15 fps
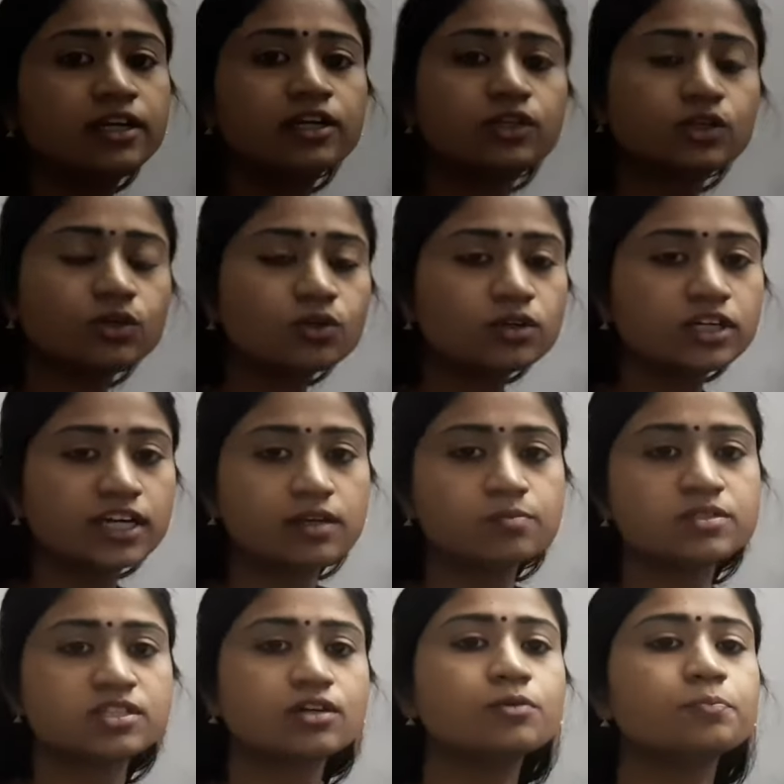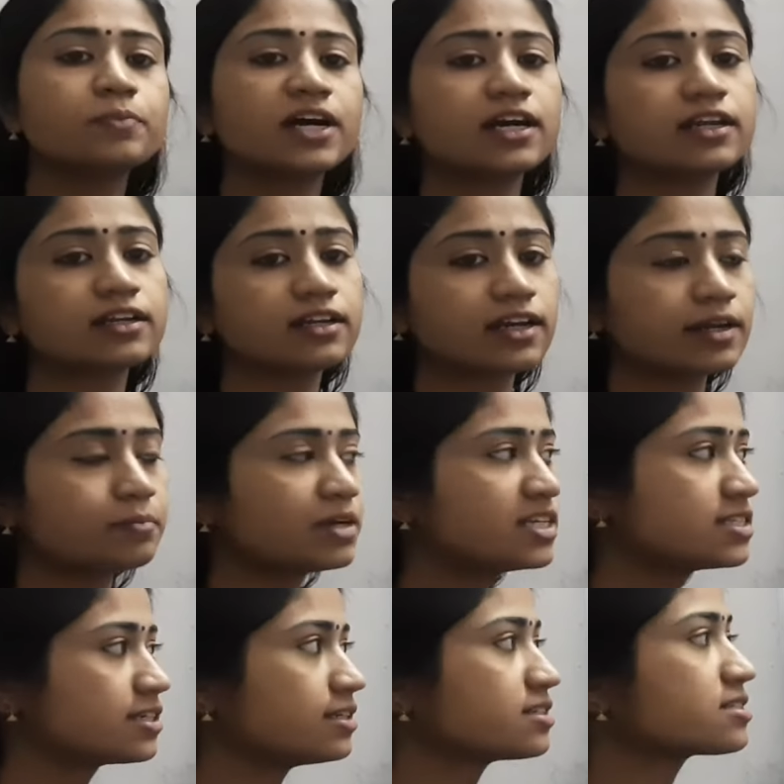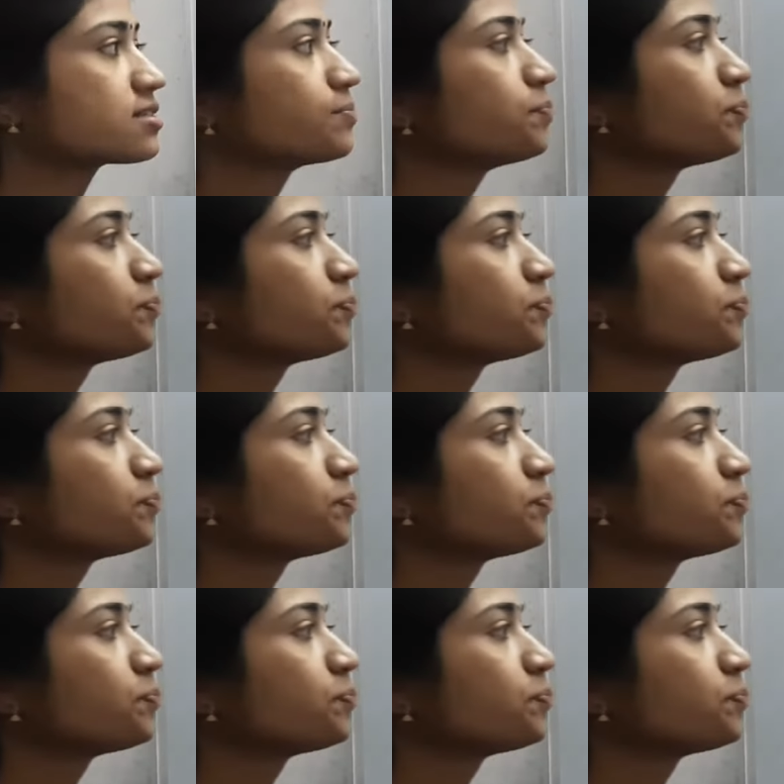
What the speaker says: two types of parenchyma cells.